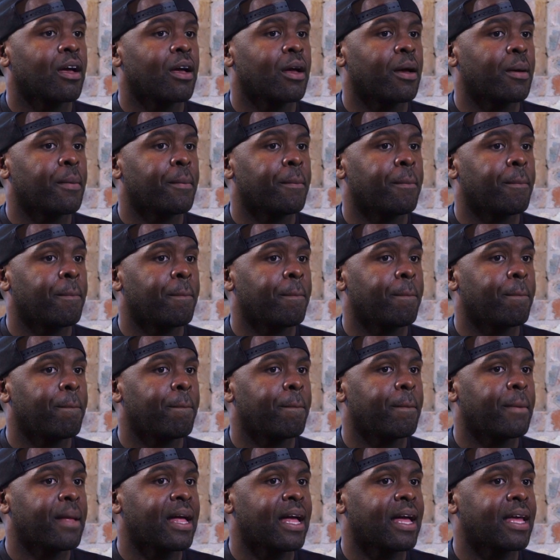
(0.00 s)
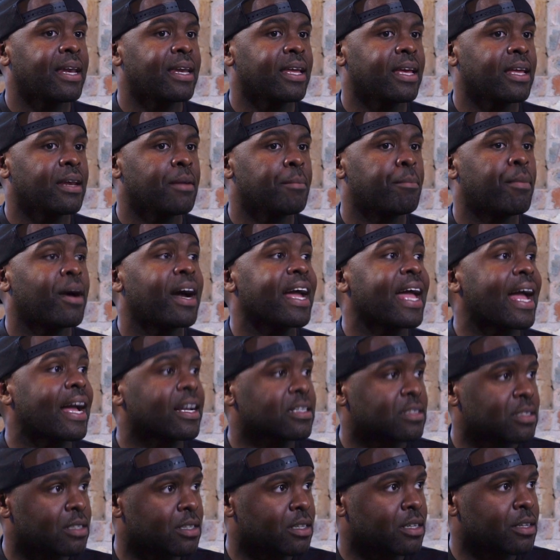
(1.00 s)
And then by
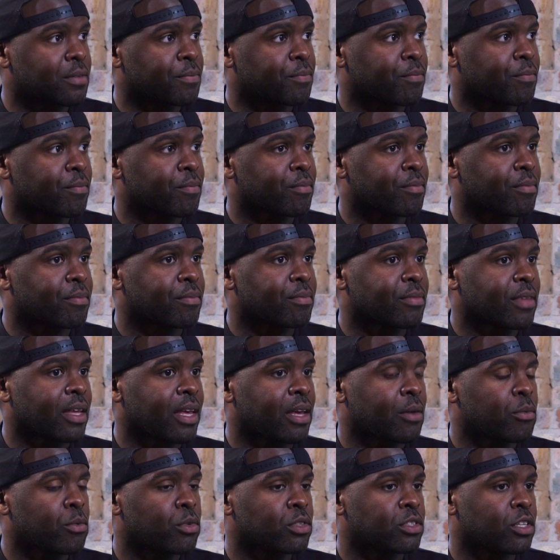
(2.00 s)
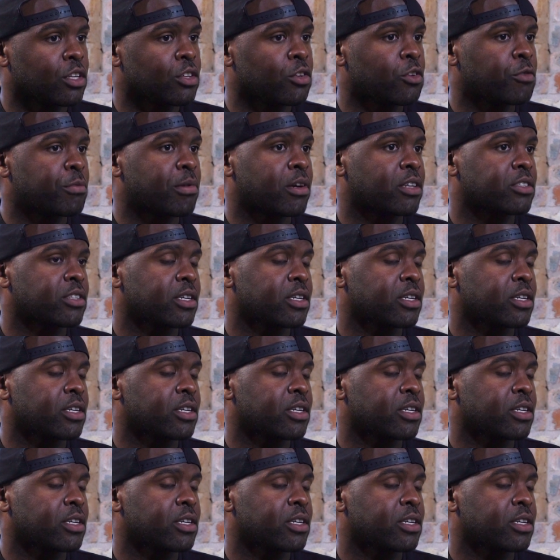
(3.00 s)
accident, it was a youth